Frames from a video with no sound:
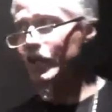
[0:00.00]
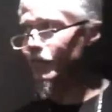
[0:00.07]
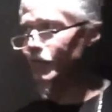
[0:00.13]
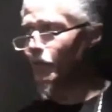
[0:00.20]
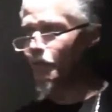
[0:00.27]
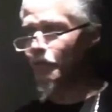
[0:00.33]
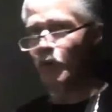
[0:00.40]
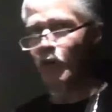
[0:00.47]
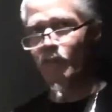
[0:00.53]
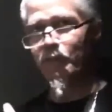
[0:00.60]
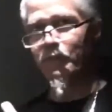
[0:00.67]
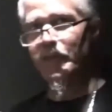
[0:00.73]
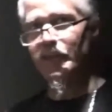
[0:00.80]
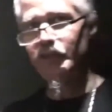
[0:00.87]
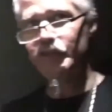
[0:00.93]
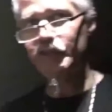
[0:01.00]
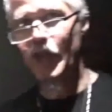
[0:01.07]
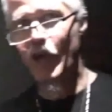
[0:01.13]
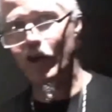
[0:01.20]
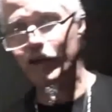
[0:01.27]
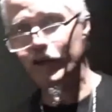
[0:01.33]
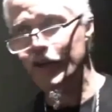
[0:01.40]
And if the earth means
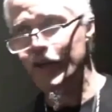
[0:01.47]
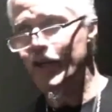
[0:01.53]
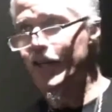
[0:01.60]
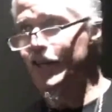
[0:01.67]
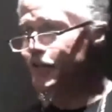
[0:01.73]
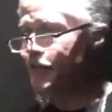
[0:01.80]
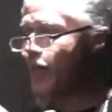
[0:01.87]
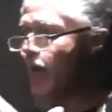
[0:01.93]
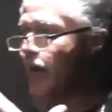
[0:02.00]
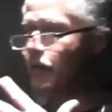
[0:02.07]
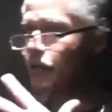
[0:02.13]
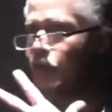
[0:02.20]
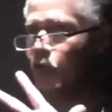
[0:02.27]
solid, inside